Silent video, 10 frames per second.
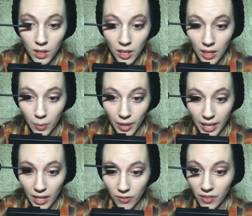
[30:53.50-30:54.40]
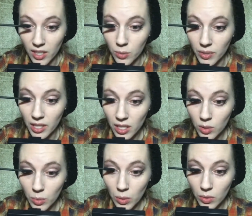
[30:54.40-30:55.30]
And then when I get finished with this,
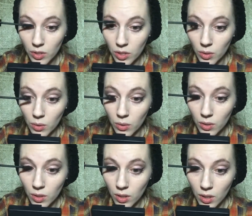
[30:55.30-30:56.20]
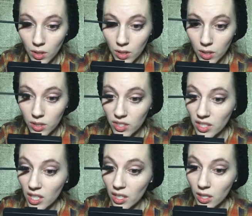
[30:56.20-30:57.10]
we will do
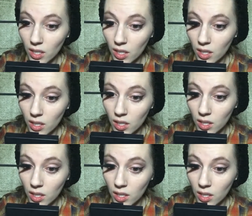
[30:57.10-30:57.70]
concealer.